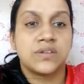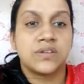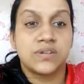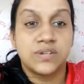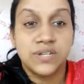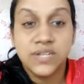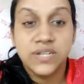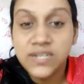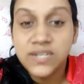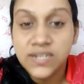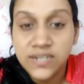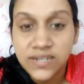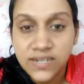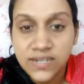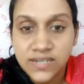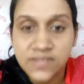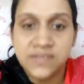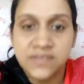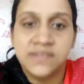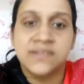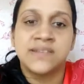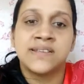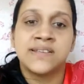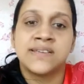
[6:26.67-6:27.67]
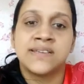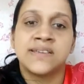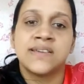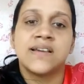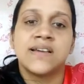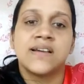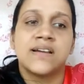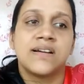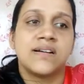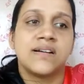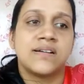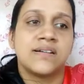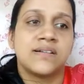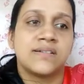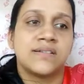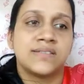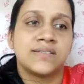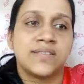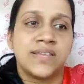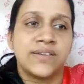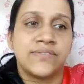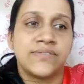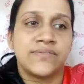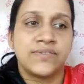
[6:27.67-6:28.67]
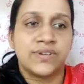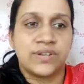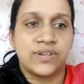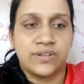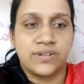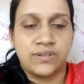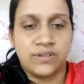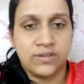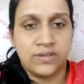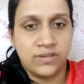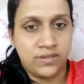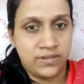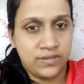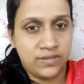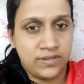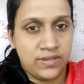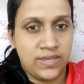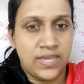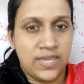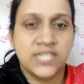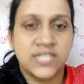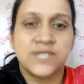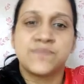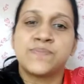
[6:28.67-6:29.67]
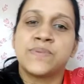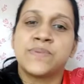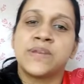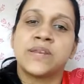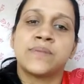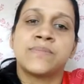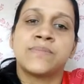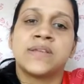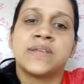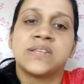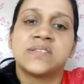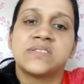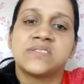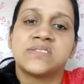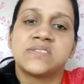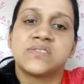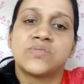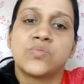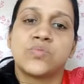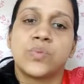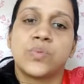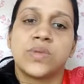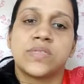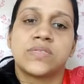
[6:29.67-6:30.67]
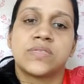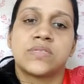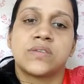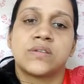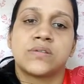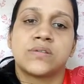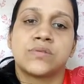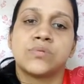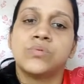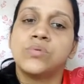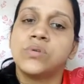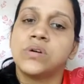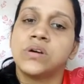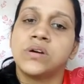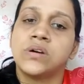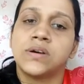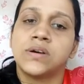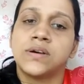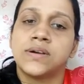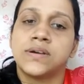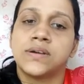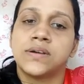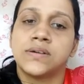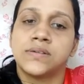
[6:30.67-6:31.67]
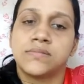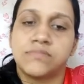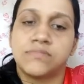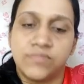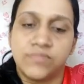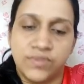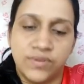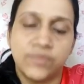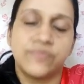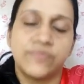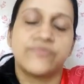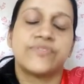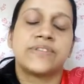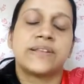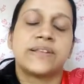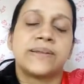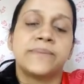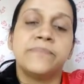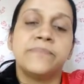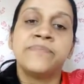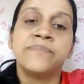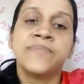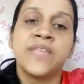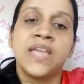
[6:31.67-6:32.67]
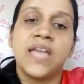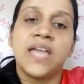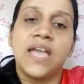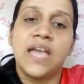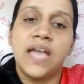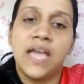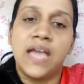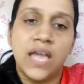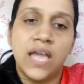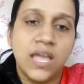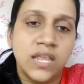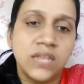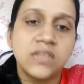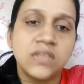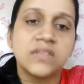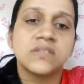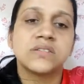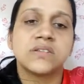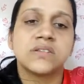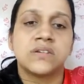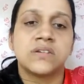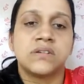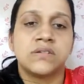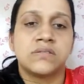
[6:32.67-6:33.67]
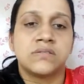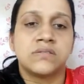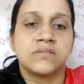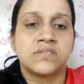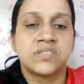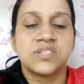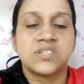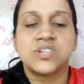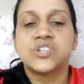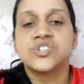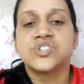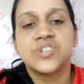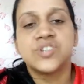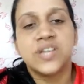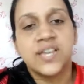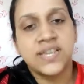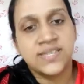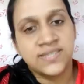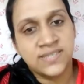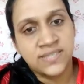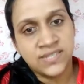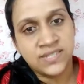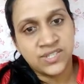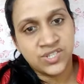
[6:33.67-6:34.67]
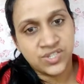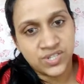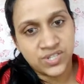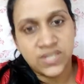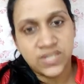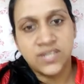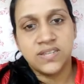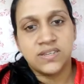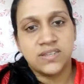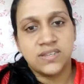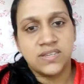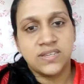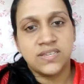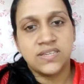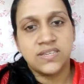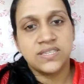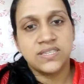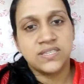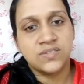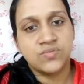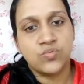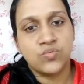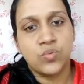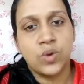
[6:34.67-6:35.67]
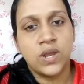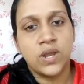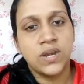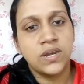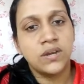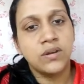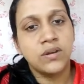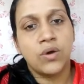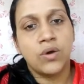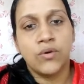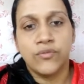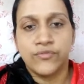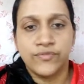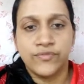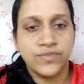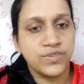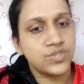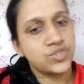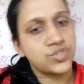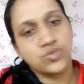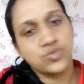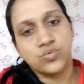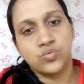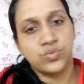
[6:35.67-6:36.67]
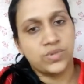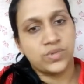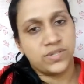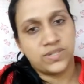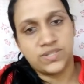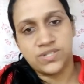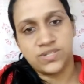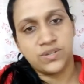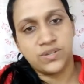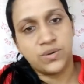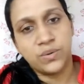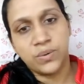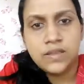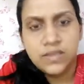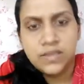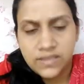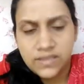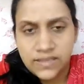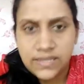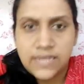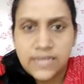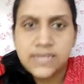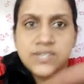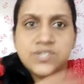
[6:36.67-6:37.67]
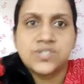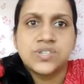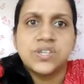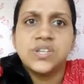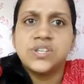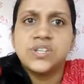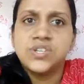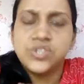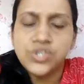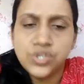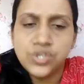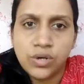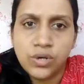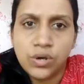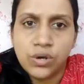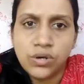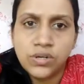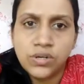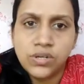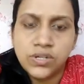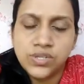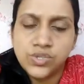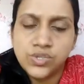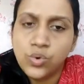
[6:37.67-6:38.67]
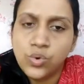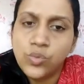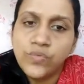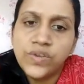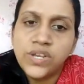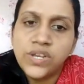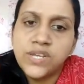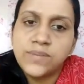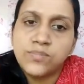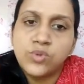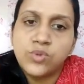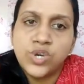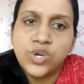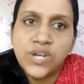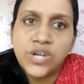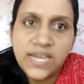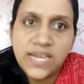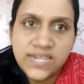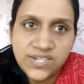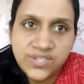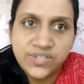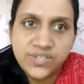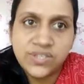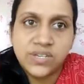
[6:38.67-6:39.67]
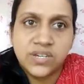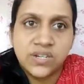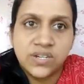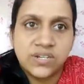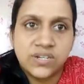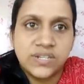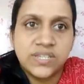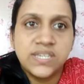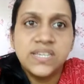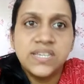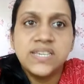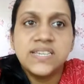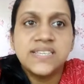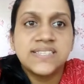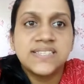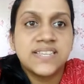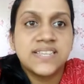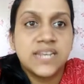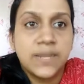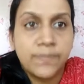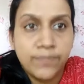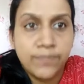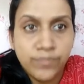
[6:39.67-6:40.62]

rigorously they were experimenting with, film. And Sergei Eisenstein is one of his students. Thus, in short, Soviet montage theory is an